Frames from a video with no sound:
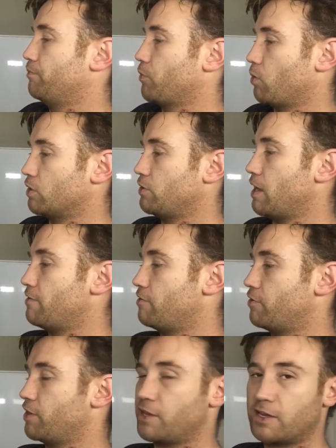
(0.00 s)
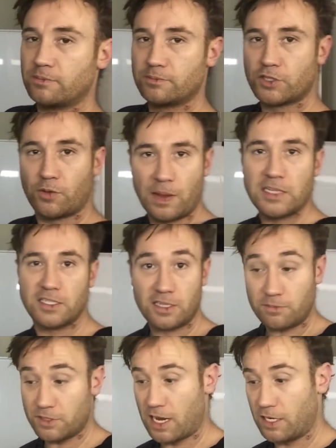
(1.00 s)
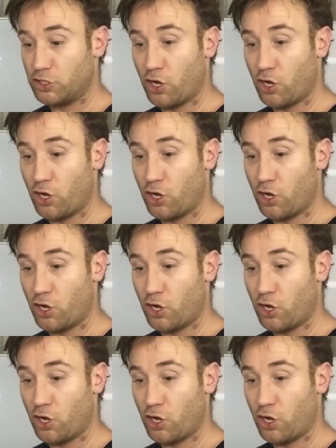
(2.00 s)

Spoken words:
Once you have everything, so basically I'm saying